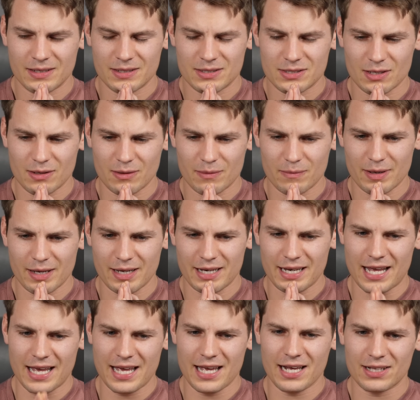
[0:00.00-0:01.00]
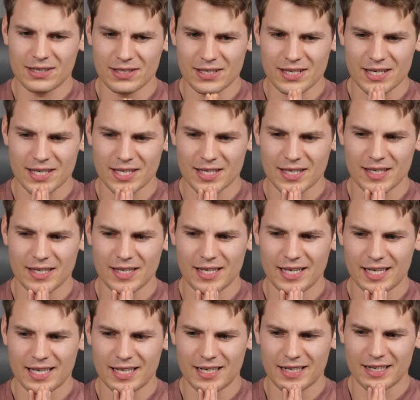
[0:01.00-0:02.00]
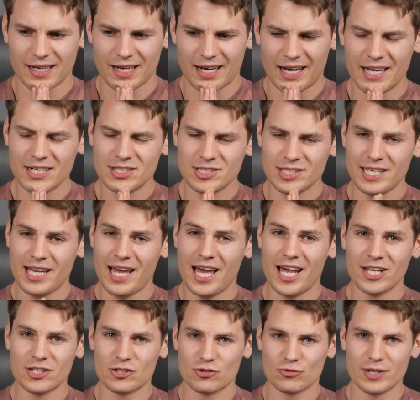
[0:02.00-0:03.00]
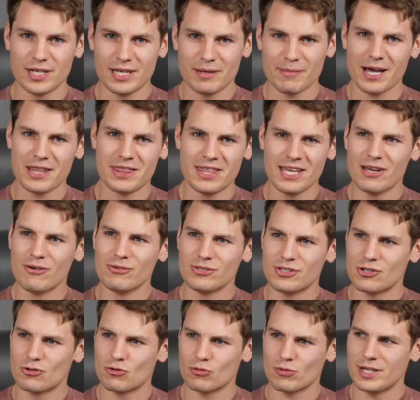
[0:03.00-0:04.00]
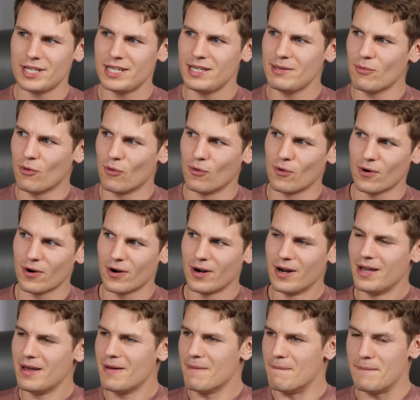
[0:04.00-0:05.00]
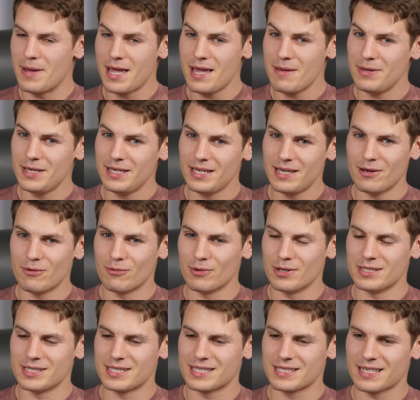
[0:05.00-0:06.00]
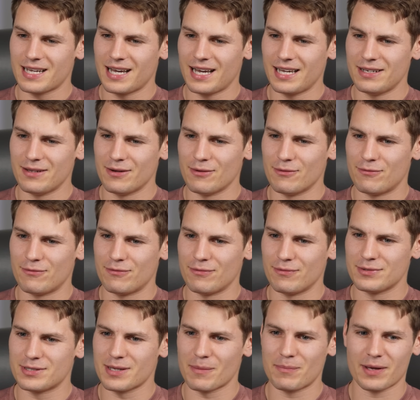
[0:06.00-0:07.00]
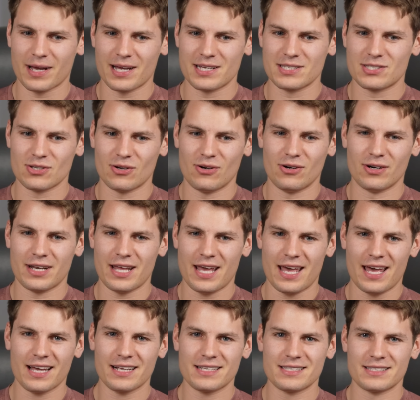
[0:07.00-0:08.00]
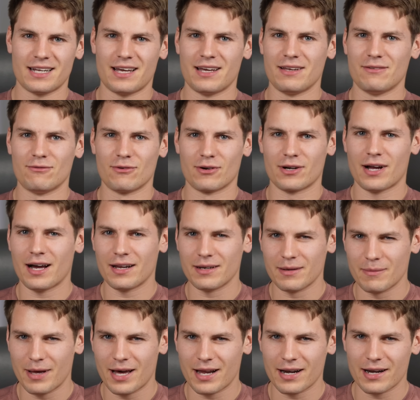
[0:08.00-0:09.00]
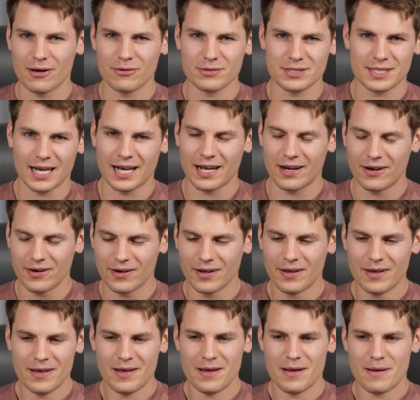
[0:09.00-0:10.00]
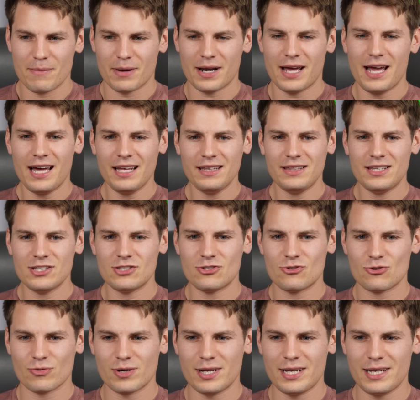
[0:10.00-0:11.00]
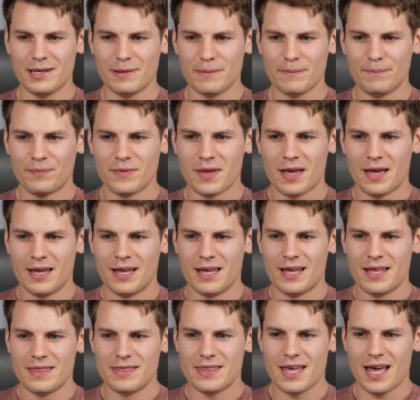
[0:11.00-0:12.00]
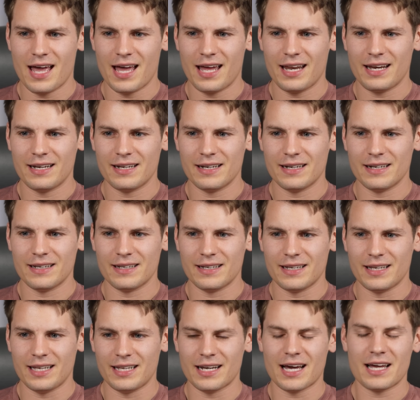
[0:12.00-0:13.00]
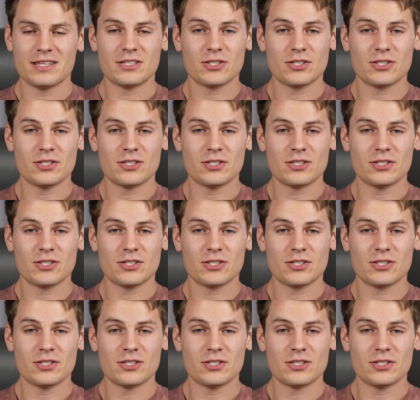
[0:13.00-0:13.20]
some an inkling and I actually had a dream. I think it was a dream or maybe it was kind of something I saw on X and I had forgotten about it. I was tired, but I had this dream that and I